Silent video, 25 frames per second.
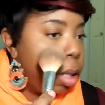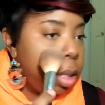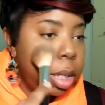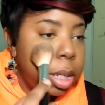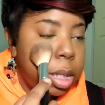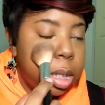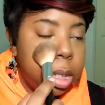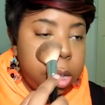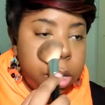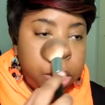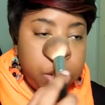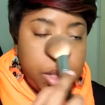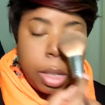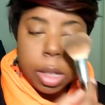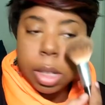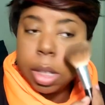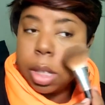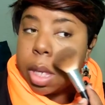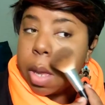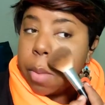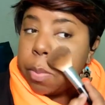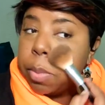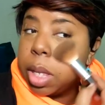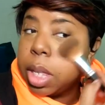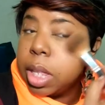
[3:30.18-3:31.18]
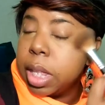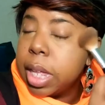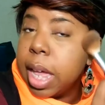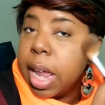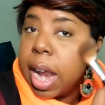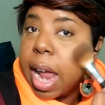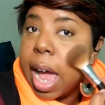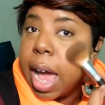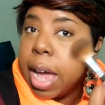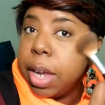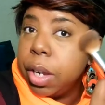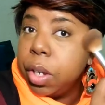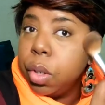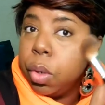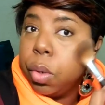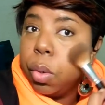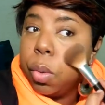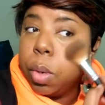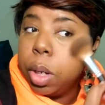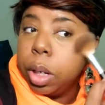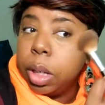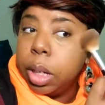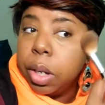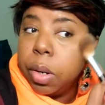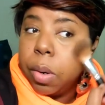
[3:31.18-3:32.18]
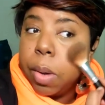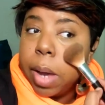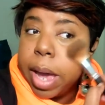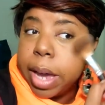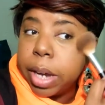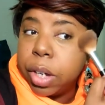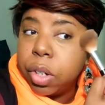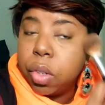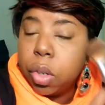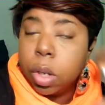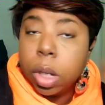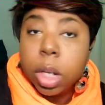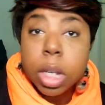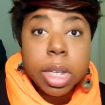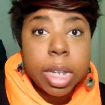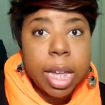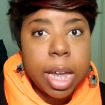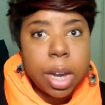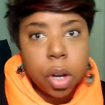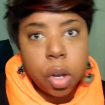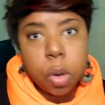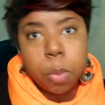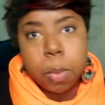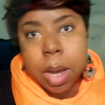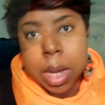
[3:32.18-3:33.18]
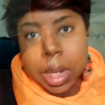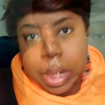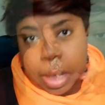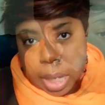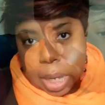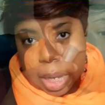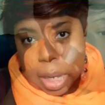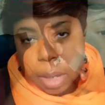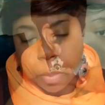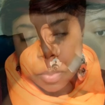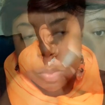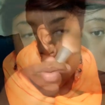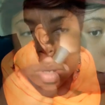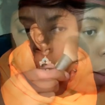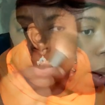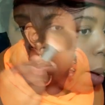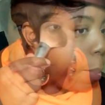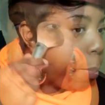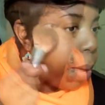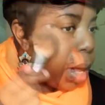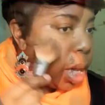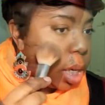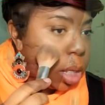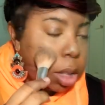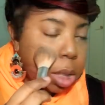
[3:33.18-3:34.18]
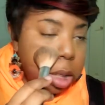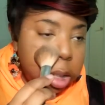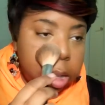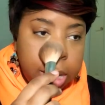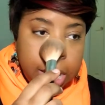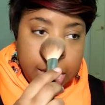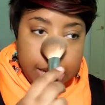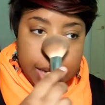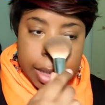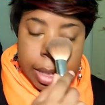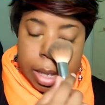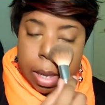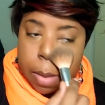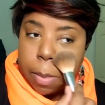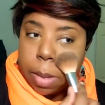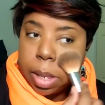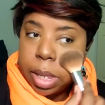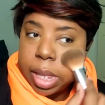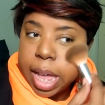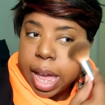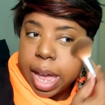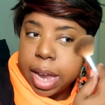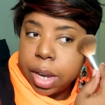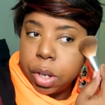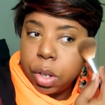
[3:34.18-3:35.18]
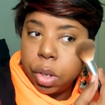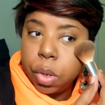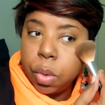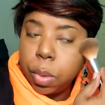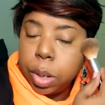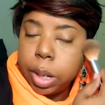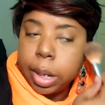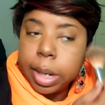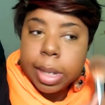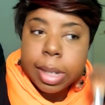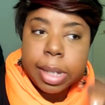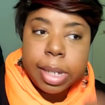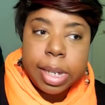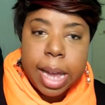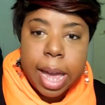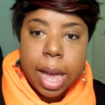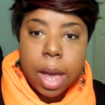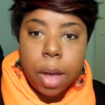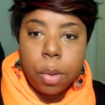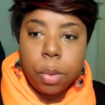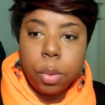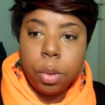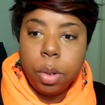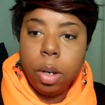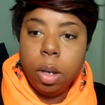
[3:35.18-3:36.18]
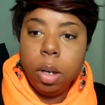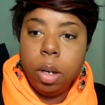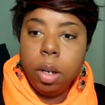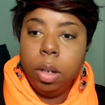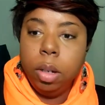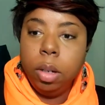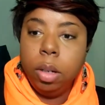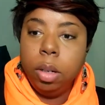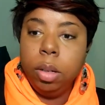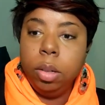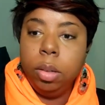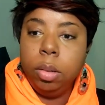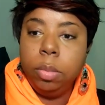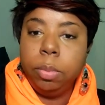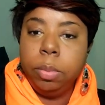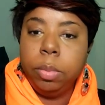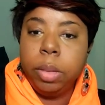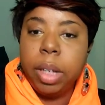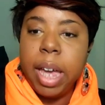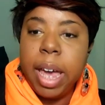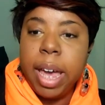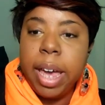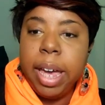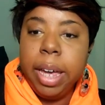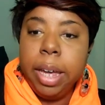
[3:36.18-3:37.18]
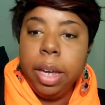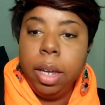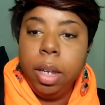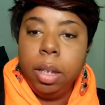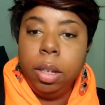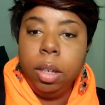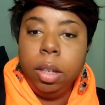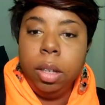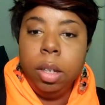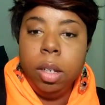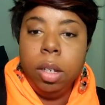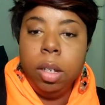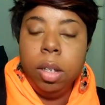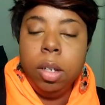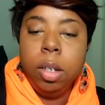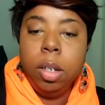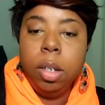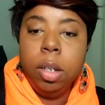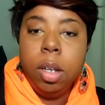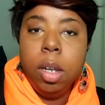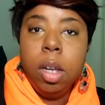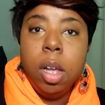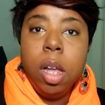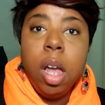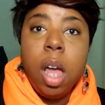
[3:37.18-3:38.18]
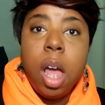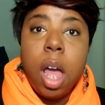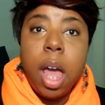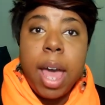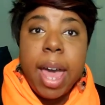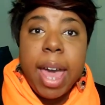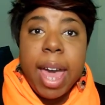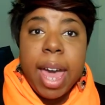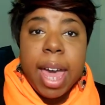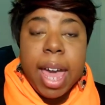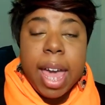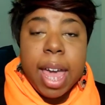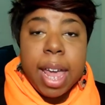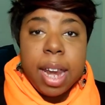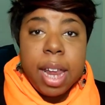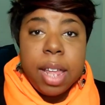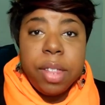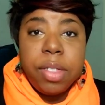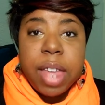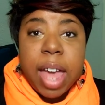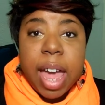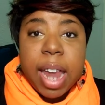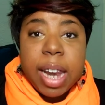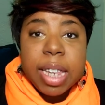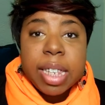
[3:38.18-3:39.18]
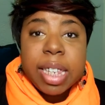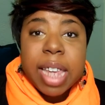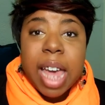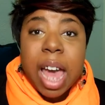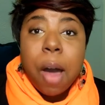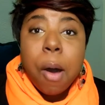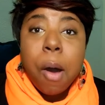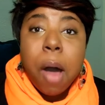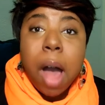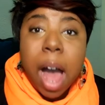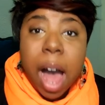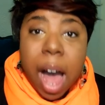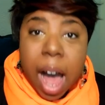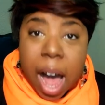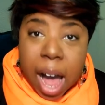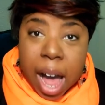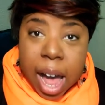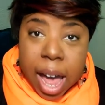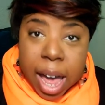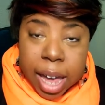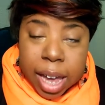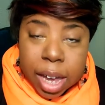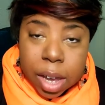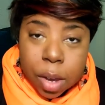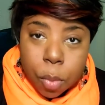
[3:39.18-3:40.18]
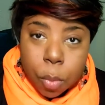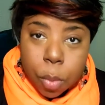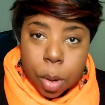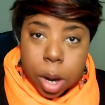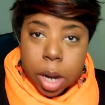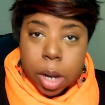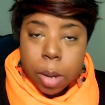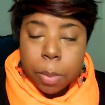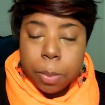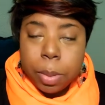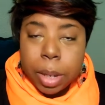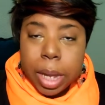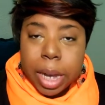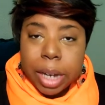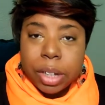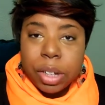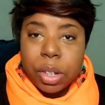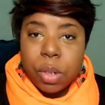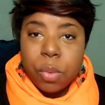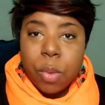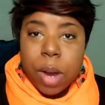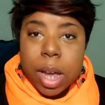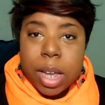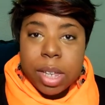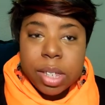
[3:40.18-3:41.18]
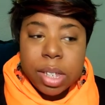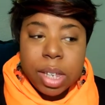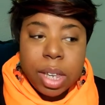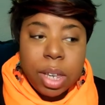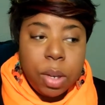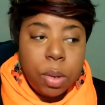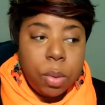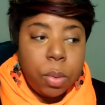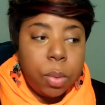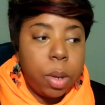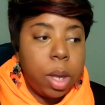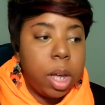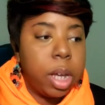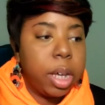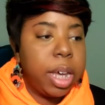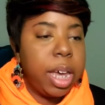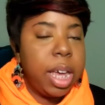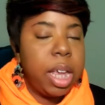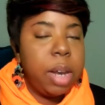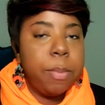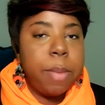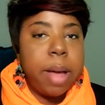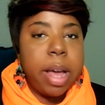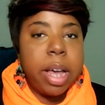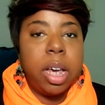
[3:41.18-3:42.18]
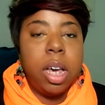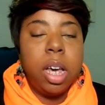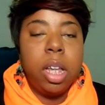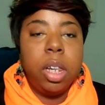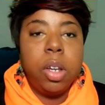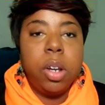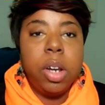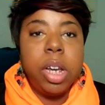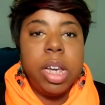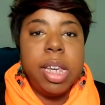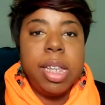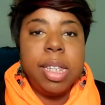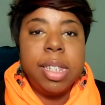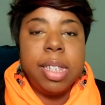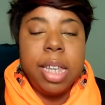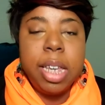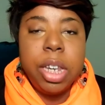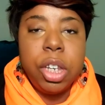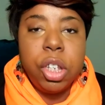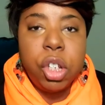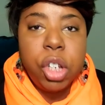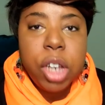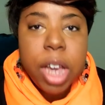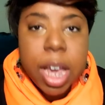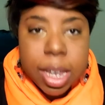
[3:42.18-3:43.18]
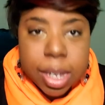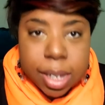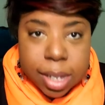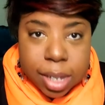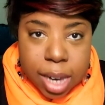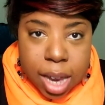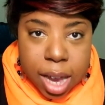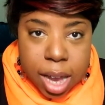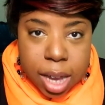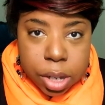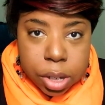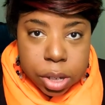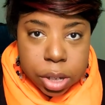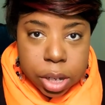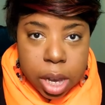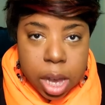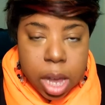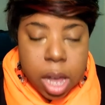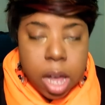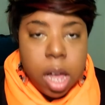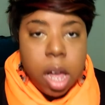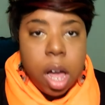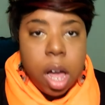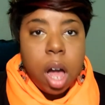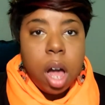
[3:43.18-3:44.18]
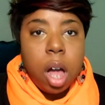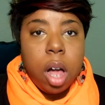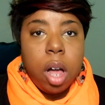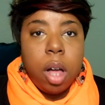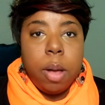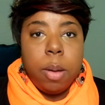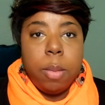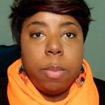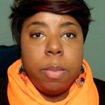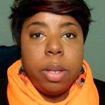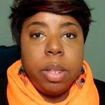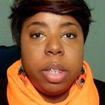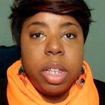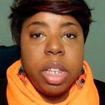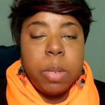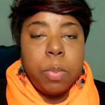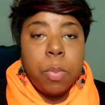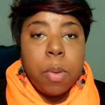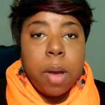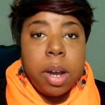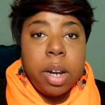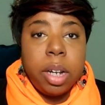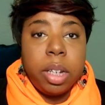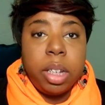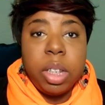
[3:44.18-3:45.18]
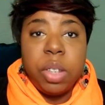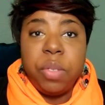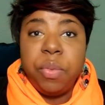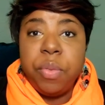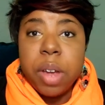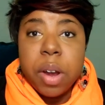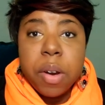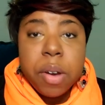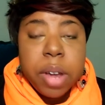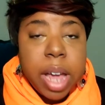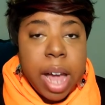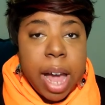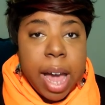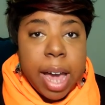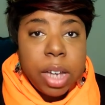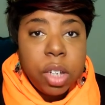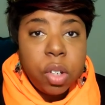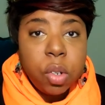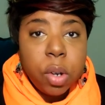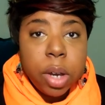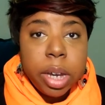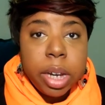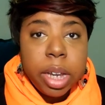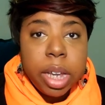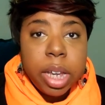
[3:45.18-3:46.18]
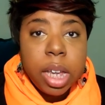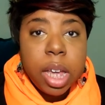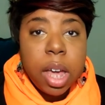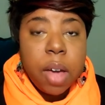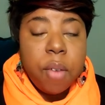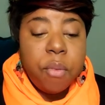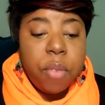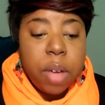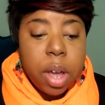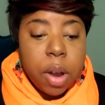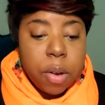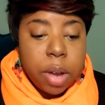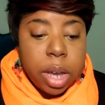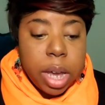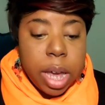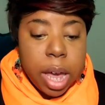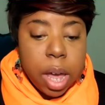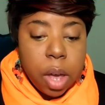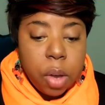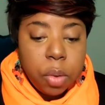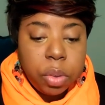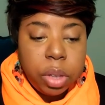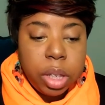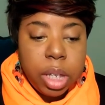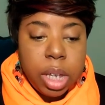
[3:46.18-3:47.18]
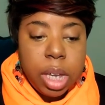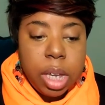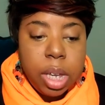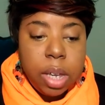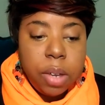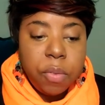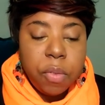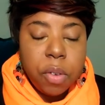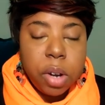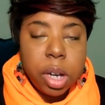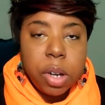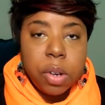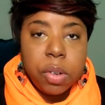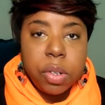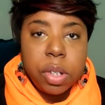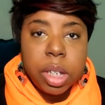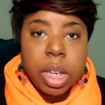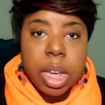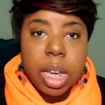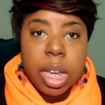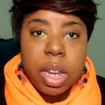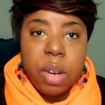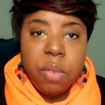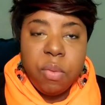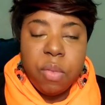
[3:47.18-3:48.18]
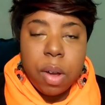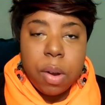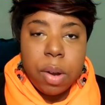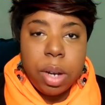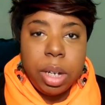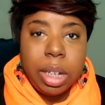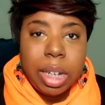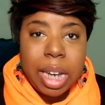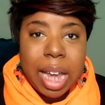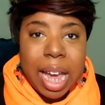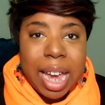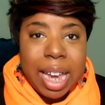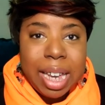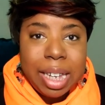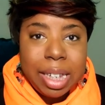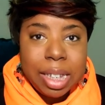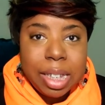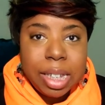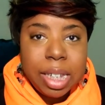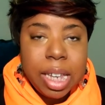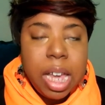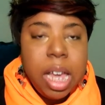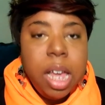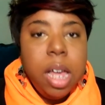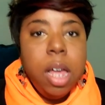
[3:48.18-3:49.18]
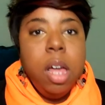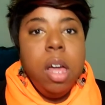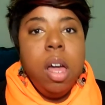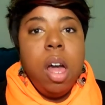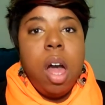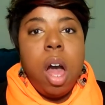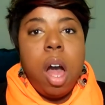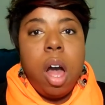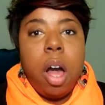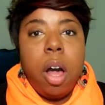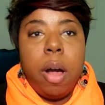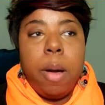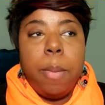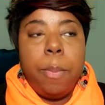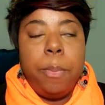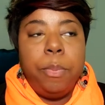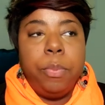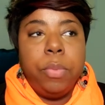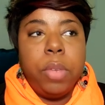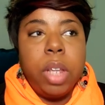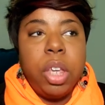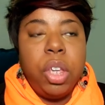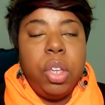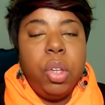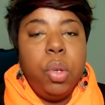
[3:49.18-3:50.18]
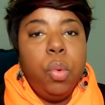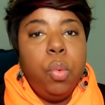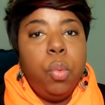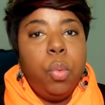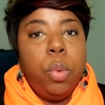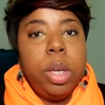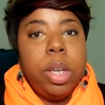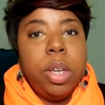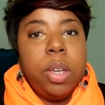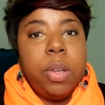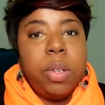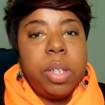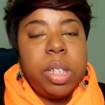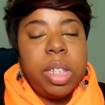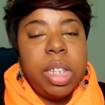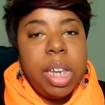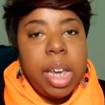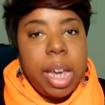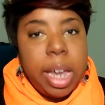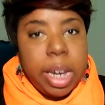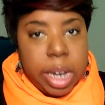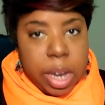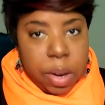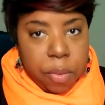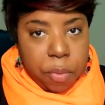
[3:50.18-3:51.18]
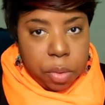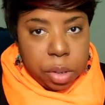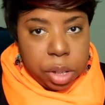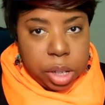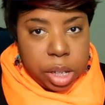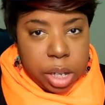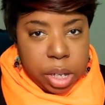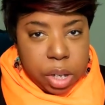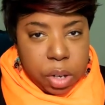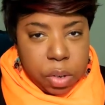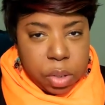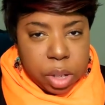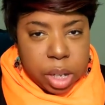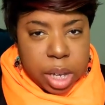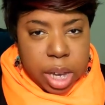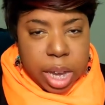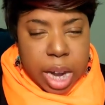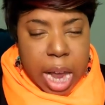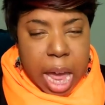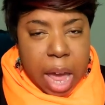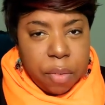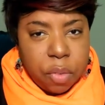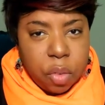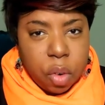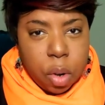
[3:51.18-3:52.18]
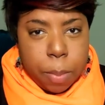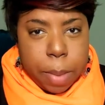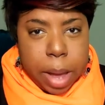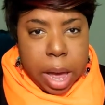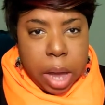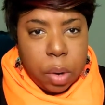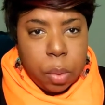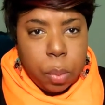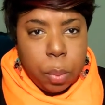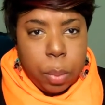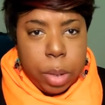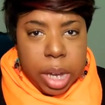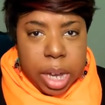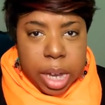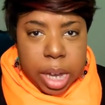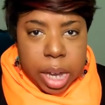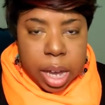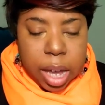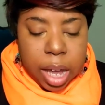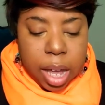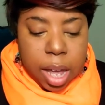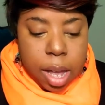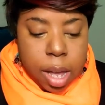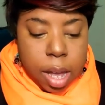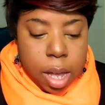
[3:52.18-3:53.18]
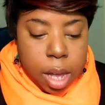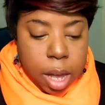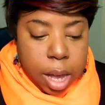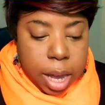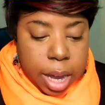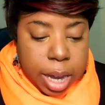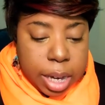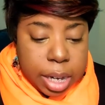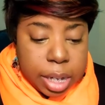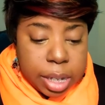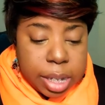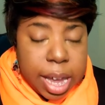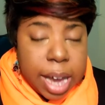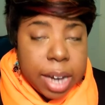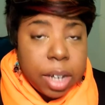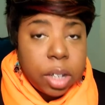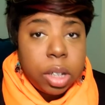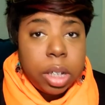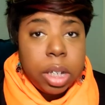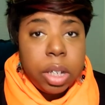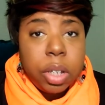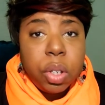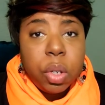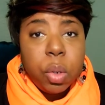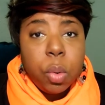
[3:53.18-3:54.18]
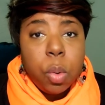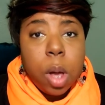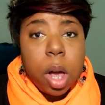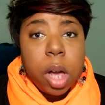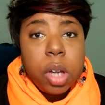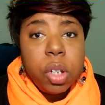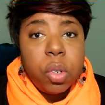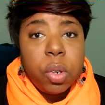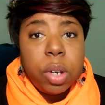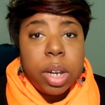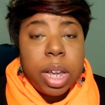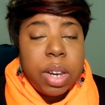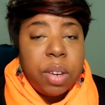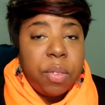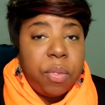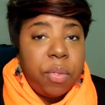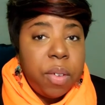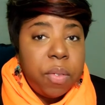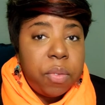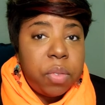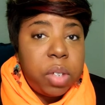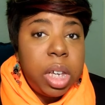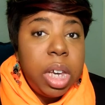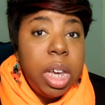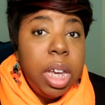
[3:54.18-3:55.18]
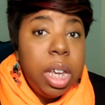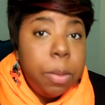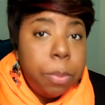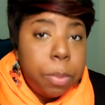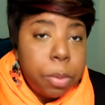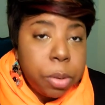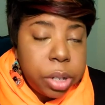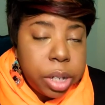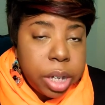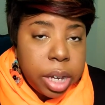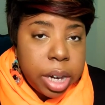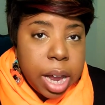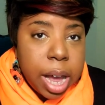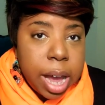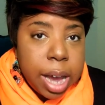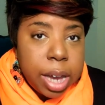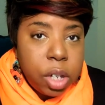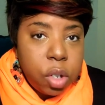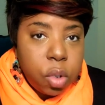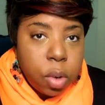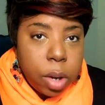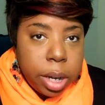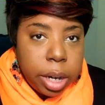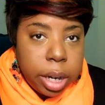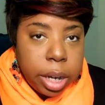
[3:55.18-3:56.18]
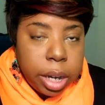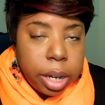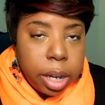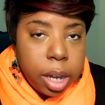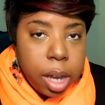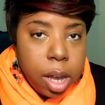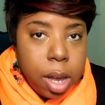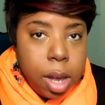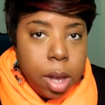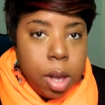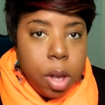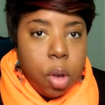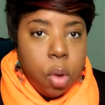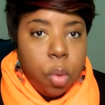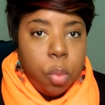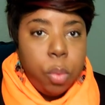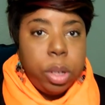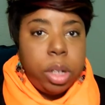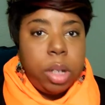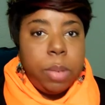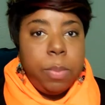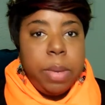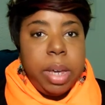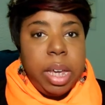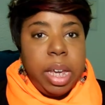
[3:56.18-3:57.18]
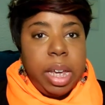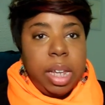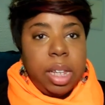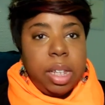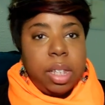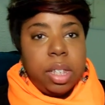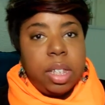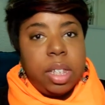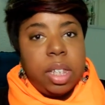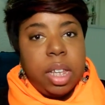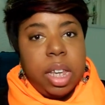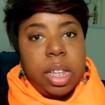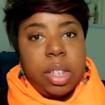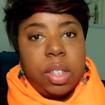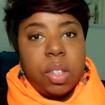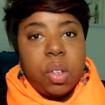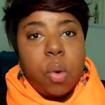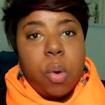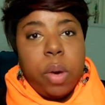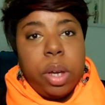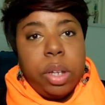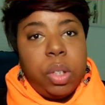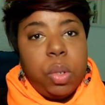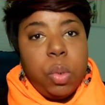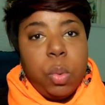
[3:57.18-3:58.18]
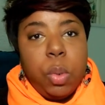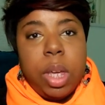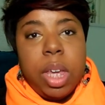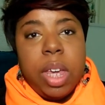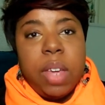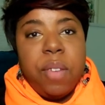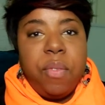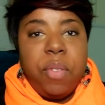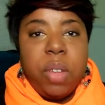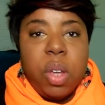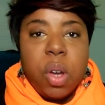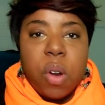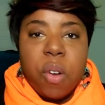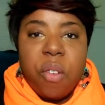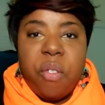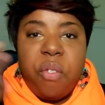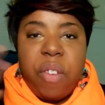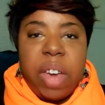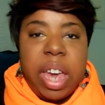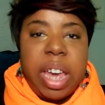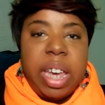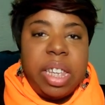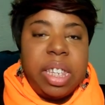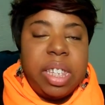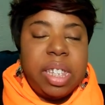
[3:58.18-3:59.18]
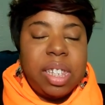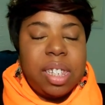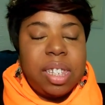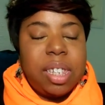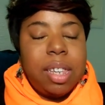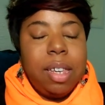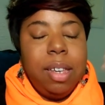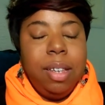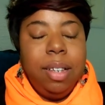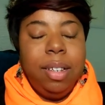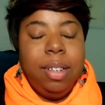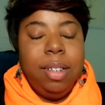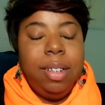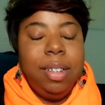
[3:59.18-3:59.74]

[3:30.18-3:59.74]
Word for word: this is just something that I do a little extra because I know my skin. So I'm doing my much. best to take some of that dewiness down. Okay? And that is how I wear Complexion Rescue. Again, my color is in chestnut. Um, this product is very hydrating, very healthy for your skin, very light. Um, you will see a difference in your skin after about a week. It is actually 215% hydrating, which means it's going to give your face